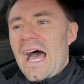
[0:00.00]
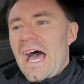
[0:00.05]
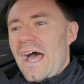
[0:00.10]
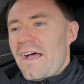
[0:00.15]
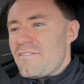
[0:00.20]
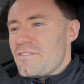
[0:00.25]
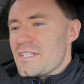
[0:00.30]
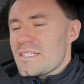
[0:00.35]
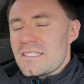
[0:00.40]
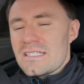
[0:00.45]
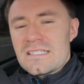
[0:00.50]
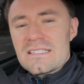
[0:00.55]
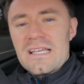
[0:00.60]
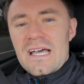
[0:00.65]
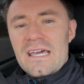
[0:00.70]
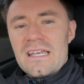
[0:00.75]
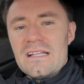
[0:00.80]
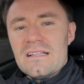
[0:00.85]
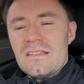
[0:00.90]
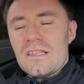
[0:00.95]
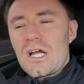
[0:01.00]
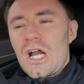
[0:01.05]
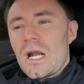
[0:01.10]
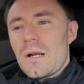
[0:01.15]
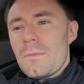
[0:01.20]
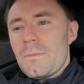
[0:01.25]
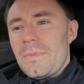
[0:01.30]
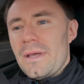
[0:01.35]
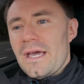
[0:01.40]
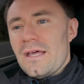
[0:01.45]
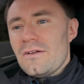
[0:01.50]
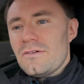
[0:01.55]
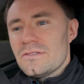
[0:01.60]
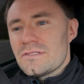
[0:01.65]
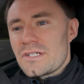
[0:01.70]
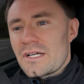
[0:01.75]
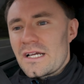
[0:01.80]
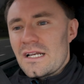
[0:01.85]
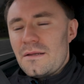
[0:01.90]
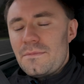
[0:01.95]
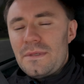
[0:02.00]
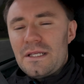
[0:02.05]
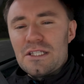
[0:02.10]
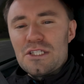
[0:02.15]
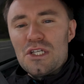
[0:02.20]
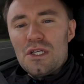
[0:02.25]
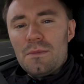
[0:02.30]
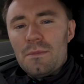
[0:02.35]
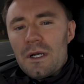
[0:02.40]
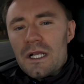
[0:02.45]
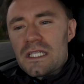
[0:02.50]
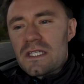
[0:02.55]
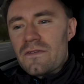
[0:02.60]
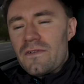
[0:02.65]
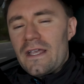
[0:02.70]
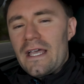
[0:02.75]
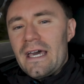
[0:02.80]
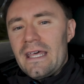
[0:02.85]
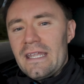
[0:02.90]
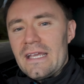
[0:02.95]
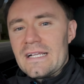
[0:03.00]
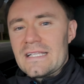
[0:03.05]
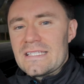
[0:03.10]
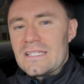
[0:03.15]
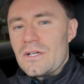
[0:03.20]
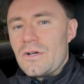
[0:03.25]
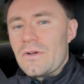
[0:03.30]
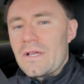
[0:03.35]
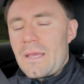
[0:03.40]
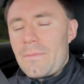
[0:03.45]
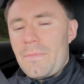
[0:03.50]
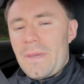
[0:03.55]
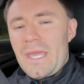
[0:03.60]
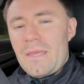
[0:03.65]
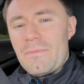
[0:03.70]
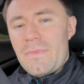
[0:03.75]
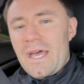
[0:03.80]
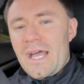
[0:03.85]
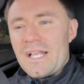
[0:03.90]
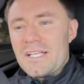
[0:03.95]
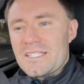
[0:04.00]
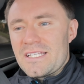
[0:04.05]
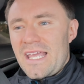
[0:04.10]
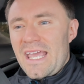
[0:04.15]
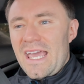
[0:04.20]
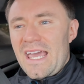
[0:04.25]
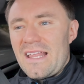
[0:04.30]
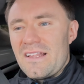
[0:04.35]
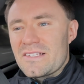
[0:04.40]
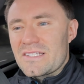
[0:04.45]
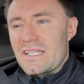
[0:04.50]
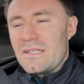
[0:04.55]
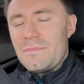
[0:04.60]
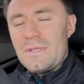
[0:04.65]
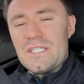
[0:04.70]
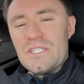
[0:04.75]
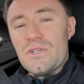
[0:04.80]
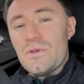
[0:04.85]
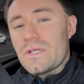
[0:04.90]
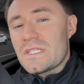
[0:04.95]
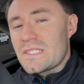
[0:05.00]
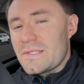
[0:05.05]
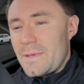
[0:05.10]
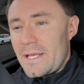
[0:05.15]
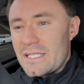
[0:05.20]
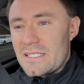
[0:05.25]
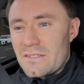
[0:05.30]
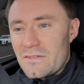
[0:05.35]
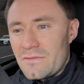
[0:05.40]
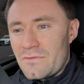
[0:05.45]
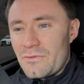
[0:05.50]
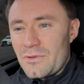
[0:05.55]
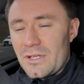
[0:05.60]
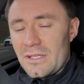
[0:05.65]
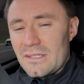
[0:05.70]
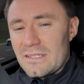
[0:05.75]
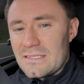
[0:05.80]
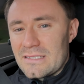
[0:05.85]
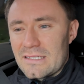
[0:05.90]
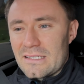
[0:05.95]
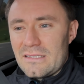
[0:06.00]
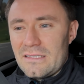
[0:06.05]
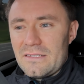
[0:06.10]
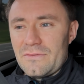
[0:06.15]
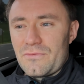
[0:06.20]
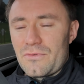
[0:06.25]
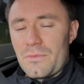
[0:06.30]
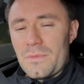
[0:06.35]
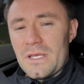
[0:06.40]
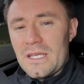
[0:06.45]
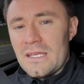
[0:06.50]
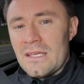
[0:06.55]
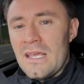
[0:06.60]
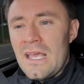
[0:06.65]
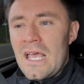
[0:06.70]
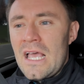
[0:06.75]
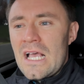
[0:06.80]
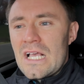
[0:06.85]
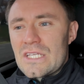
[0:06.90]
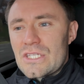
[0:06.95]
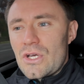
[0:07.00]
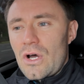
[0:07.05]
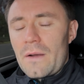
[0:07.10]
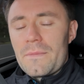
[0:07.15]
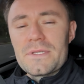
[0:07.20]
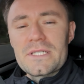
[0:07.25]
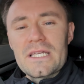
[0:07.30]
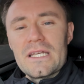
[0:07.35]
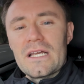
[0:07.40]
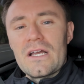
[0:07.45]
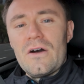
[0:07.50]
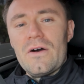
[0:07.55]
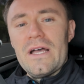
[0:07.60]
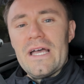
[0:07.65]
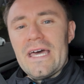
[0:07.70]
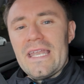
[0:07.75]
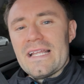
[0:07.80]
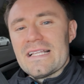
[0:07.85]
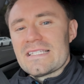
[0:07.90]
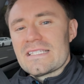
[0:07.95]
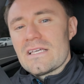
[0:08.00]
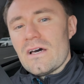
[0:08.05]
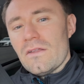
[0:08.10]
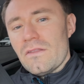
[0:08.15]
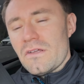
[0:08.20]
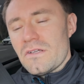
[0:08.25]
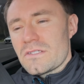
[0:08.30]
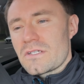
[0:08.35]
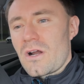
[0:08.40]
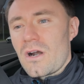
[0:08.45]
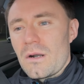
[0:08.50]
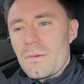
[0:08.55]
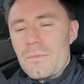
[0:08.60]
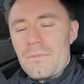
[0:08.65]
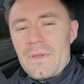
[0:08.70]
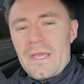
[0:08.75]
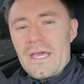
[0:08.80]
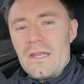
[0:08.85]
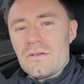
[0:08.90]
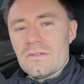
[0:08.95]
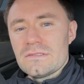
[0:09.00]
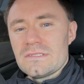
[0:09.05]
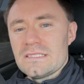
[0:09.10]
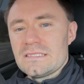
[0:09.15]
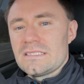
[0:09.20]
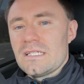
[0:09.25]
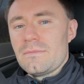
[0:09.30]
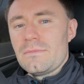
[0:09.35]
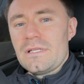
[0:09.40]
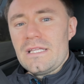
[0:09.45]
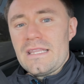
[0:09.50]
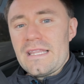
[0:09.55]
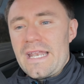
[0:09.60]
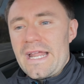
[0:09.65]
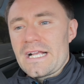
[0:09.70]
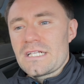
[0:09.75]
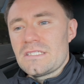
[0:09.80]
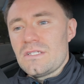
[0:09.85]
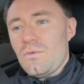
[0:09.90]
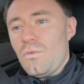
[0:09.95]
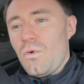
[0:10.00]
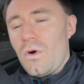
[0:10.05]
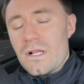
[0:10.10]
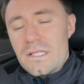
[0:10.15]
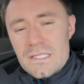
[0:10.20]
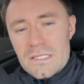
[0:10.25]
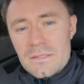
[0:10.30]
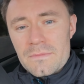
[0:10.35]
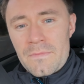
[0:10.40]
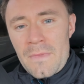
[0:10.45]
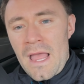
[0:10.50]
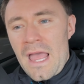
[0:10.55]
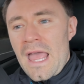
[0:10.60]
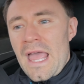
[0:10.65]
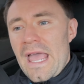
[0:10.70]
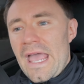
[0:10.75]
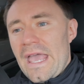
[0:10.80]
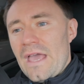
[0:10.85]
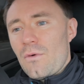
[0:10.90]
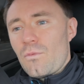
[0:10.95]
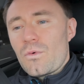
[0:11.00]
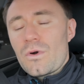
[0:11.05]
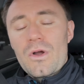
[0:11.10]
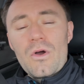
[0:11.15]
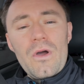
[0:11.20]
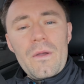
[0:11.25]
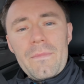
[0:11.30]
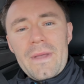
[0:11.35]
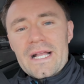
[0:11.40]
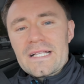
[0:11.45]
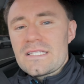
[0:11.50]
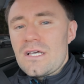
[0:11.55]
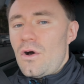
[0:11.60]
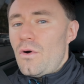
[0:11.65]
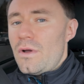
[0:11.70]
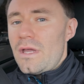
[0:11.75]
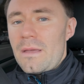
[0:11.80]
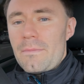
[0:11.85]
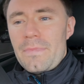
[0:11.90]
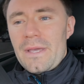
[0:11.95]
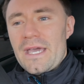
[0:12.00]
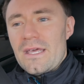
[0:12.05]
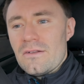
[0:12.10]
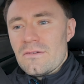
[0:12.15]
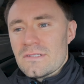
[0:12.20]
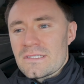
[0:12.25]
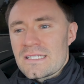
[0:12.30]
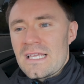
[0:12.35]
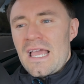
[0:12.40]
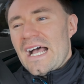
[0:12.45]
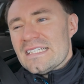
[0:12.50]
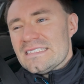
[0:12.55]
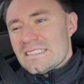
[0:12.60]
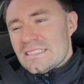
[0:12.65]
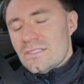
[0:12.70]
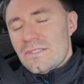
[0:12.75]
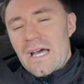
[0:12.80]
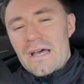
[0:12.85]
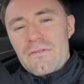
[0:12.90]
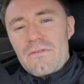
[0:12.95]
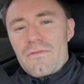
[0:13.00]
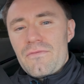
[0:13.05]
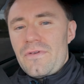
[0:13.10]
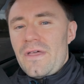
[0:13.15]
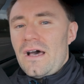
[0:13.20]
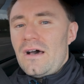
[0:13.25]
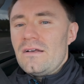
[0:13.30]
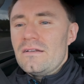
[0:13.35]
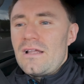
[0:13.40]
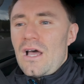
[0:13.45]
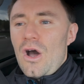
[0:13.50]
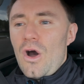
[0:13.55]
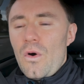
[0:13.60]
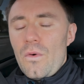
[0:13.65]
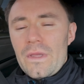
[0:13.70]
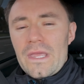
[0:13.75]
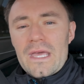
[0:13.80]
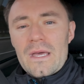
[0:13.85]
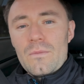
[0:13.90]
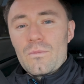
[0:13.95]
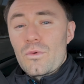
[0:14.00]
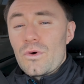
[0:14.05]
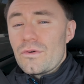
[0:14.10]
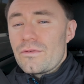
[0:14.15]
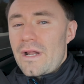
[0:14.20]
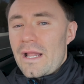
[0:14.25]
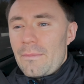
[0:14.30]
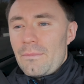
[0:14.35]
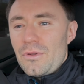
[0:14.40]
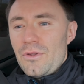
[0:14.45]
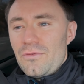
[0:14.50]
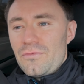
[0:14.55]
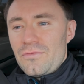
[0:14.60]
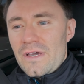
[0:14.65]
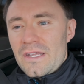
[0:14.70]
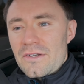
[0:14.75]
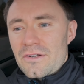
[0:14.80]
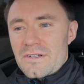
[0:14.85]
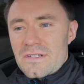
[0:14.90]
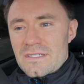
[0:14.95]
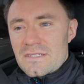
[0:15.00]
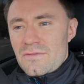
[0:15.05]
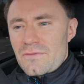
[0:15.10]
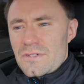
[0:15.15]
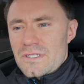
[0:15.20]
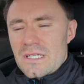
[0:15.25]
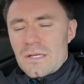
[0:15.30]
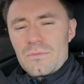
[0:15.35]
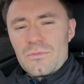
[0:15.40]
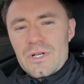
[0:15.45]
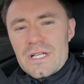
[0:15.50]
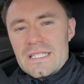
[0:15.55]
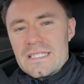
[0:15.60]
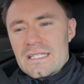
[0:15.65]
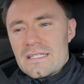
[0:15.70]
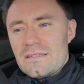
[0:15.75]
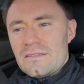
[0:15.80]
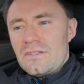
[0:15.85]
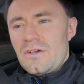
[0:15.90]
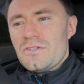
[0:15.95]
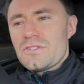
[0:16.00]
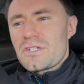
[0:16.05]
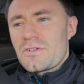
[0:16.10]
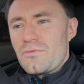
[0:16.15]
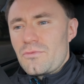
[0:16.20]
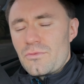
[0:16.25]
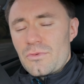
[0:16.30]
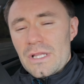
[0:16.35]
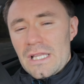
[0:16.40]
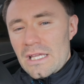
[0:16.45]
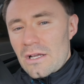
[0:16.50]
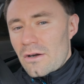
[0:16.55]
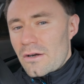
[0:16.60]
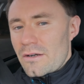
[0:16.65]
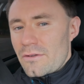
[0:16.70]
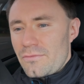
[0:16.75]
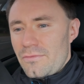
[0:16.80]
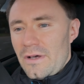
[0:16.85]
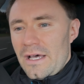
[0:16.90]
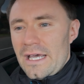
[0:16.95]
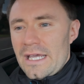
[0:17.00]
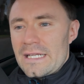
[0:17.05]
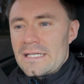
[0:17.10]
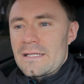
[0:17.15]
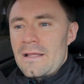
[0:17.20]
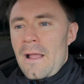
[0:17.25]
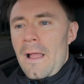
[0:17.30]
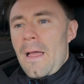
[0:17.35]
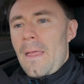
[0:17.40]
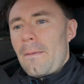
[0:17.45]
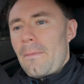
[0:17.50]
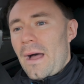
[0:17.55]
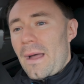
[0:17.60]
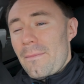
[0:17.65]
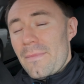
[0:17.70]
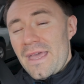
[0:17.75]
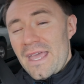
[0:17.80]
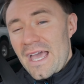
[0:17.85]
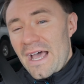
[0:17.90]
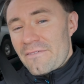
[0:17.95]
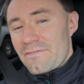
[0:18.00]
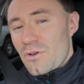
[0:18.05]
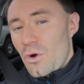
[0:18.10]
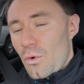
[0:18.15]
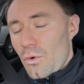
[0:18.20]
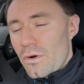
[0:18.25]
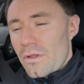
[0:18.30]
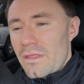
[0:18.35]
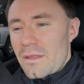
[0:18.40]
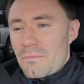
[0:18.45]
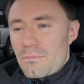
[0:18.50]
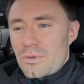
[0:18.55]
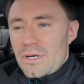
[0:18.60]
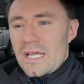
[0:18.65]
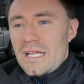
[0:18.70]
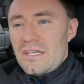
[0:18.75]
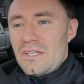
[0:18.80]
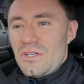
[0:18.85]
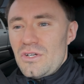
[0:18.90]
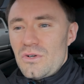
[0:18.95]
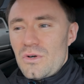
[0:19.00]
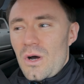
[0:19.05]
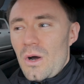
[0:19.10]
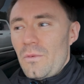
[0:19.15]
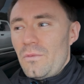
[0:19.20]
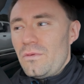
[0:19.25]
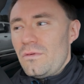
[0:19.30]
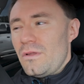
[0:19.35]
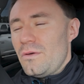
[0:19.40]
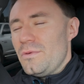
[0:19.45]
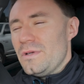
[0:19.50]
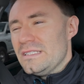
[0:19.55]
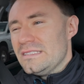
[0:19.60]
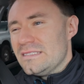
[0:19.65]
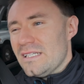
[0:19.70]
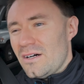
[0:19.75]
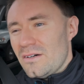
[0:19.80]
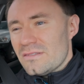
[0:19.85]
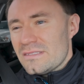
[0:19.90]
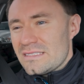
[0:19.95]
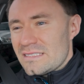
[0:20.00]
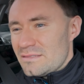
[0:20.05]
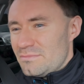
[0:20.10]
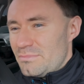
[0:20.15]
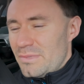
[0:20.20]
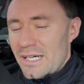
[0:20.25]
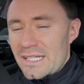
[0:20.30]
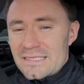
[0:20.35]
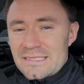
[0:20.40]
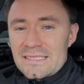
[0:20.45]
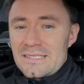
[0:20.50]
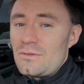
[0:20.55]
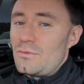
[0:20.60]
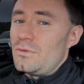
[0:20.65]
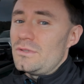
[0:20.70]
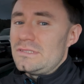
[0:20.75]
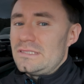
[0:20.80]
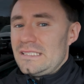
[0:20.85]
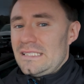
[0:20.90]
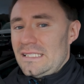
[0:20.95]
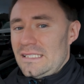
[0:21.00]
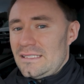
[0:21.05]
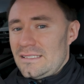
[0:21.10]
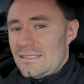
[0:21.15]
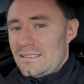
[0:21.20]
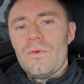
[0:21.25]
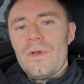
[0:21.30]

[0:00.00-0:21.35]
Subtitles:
I've just decided the carbon panels are gonna be too much of a headache to go get paint matched, and it's gonna be too expensive realistically for me. So I'm just gonna go ahead and sell those carbon panels to somebody that actually wants them, and we're going back to OEM panels. I still haven't found OEM World Ride Blue fenders. For some reason, those are really hard to find. I may have to order them brand new. Hopefully we don't, but we'll see.